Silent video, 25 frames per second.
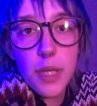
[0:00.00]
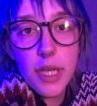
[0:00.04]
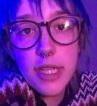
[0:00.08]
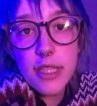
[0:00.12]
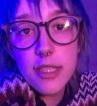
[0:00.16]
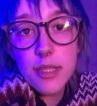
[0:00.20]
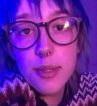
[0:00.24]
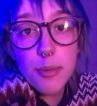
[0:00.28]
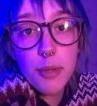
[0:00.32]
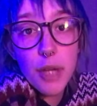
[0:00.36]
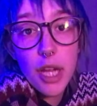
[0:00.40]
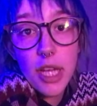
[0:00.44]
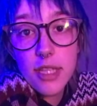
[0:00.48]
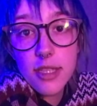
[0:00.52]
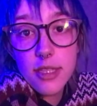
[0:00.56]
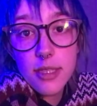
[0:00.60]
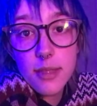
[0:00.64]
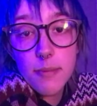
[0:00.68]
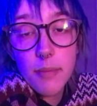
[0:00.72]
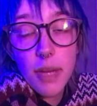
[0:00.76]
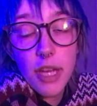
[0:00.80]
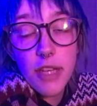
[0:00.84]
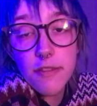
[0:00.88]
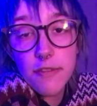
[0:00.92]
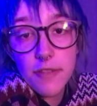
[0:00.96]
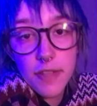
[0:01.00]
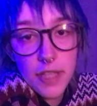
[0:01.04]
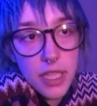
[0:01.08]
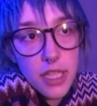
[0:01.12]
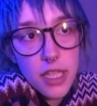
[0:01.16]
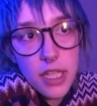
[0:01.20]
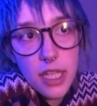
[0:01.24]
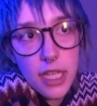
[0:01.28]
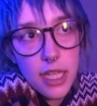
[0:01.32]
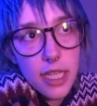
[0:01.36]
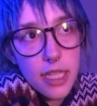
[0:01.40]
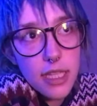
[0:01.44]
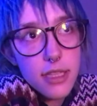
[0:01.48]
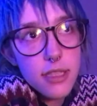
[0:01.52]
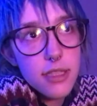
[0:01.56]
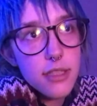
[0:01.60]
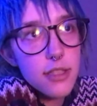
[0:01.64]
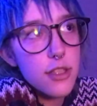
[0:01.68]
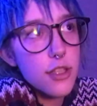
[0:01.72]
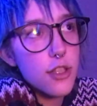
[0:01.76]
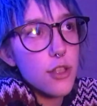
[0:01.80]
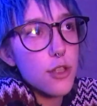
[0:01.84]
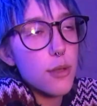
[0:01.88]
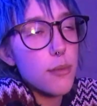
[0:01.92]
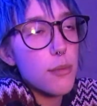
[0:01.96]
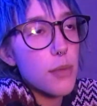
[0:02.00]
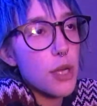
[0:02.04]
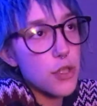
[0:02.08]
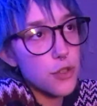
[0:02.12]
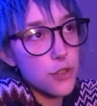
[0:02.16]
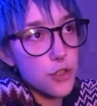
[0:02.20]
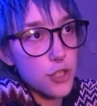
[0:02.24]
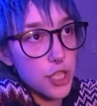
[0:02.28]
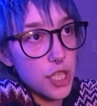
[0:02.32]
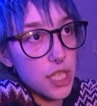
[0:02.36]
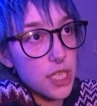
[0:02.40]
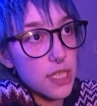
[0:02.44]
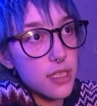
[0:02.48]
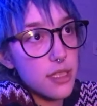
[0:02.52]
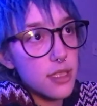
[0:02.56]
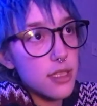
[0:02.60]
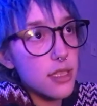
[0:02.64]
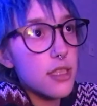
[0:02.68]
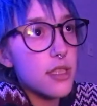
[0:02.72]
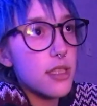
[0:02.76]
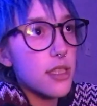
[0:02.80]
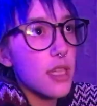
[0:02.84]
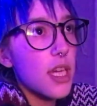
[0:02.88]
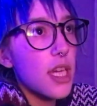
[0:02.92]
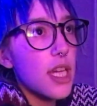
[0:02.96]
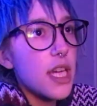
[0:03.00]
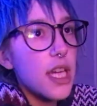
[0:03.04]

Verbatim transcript: express my feelings or emotions.